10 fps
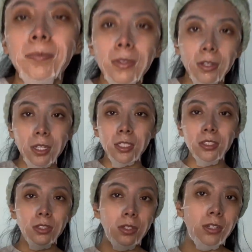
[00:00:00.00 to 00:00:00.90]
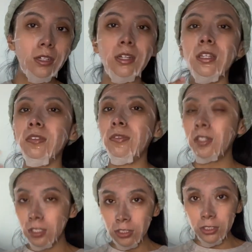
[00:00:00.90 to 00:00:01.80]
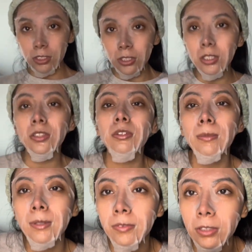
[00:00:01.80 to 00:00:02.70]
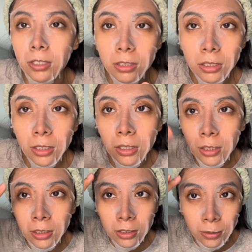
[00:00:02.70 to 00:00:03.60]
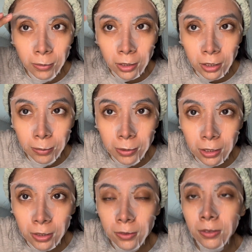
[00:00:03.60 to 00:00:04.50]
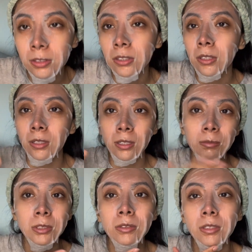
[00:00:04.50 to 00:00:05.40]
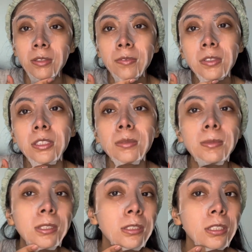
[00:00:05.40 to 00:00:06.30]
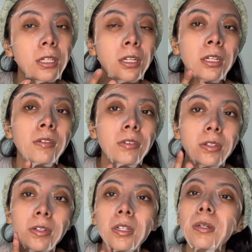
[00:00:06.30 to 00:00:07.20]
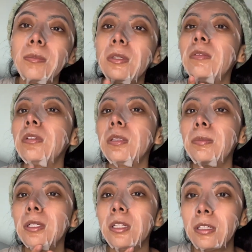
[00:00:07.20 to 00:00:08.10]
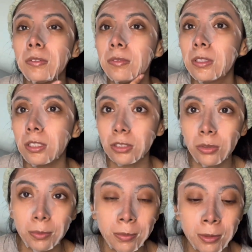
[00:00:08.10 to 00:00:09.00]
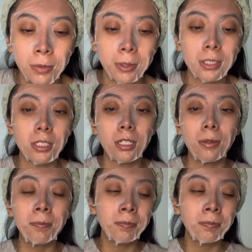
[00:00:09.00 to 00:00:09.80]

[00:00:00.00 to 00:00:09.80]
Okay, so I finished doing my face and I did my eyebrows. So now I'm just doing a face mask and I have to hurry up and really pick an outfit as to what I'm gonna wear today.